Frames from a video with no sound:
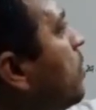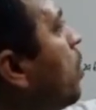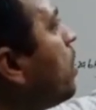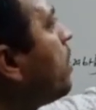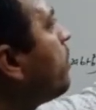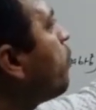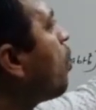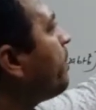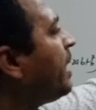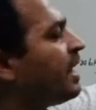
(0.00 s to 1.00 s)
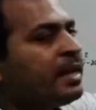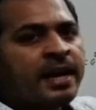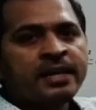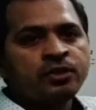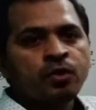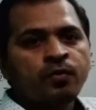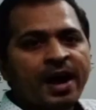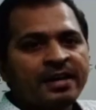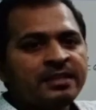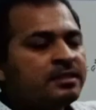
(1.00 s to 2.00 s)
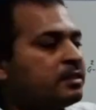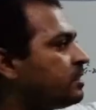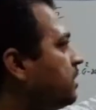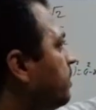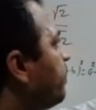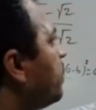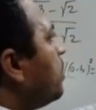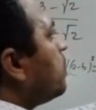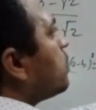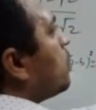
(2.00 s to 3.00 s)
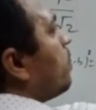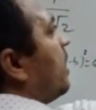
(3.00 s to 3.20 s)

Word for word: not forming any kinds of identity. So